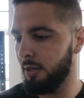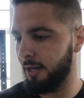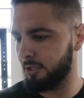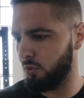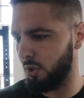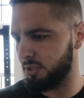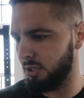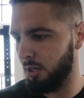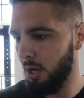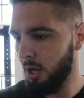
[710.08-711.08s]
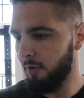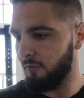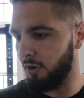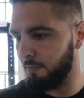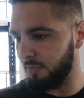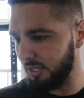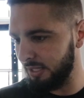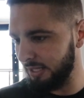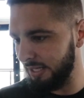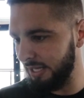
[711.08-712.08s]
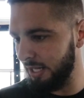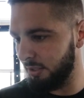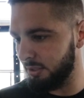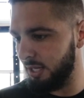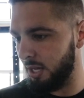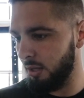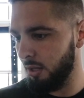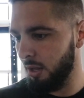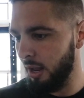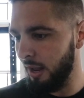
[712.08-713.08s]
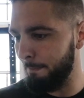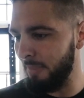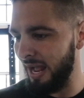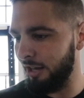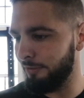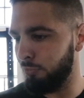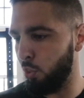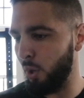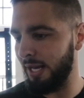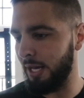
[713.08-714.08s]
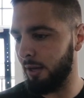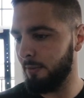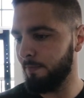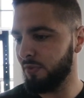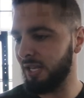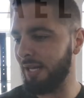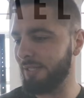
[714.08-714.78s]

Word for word: Next question. From Gilda Balbuena. Can I